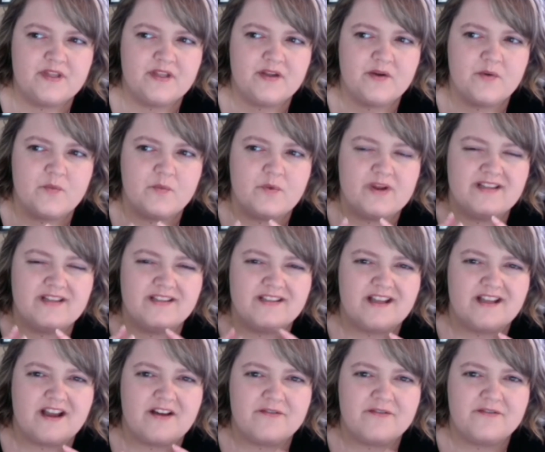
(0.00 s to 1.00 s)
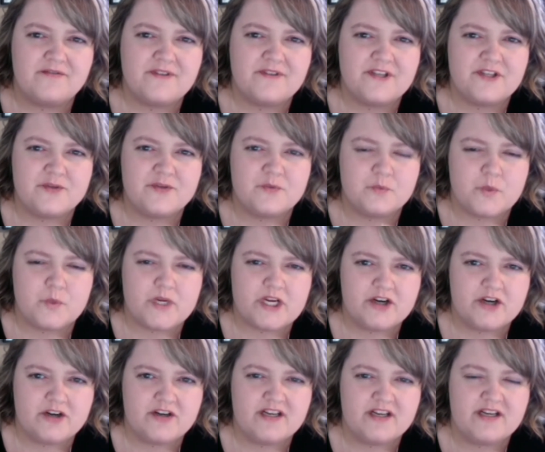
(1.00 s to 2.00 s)
when love feels
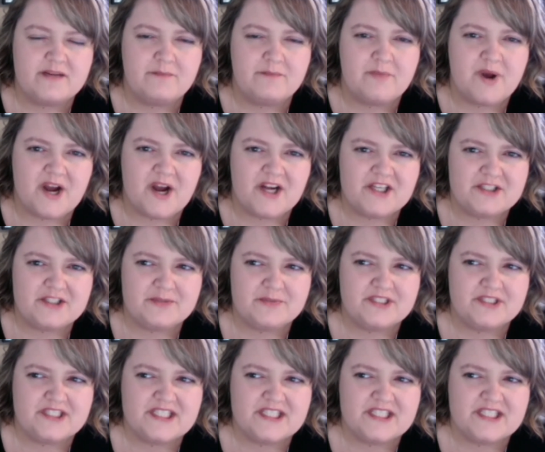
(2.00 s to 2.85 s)
weird and impossible